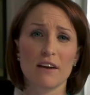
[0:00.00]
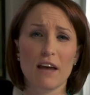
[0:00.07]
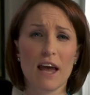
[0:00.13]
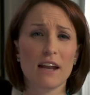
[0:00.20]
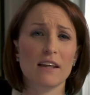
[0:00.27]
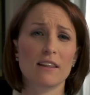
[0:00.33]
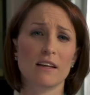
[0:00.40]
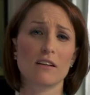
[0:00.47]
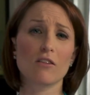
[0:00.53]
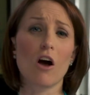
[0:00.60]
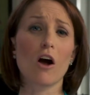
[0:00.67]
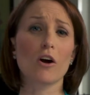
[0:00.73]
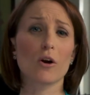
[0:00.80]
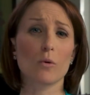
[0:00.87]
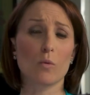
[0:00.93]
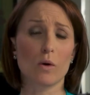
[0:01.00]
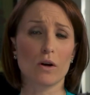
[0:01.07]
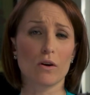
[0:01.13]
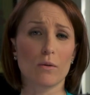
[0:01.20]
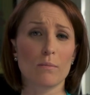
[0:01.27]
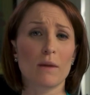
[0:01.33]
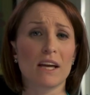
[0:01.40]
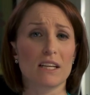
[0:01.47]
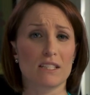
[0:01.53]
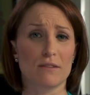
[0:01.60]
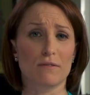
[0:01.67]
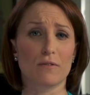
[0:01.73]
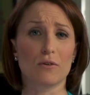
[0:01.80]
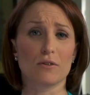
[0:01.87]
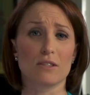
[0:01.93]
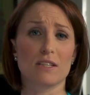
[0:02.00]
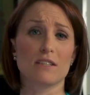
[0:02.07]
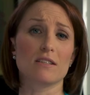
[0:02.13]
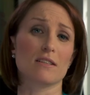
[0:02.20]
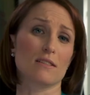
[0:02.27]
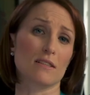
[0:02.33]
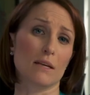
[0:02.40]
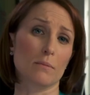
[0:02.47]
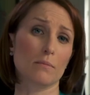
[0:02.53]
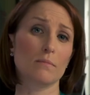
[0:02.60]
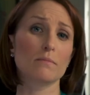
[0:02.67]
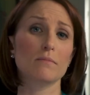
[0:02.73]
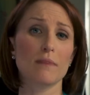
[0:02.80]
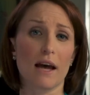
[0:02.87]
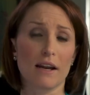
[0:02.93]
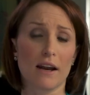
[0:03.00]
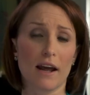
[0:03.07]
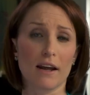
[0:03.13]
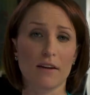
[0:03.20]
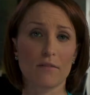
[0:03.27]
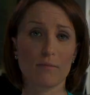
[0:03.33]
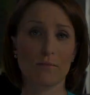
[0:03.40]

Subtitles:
Anything longer will make it difficulty to sleep at night.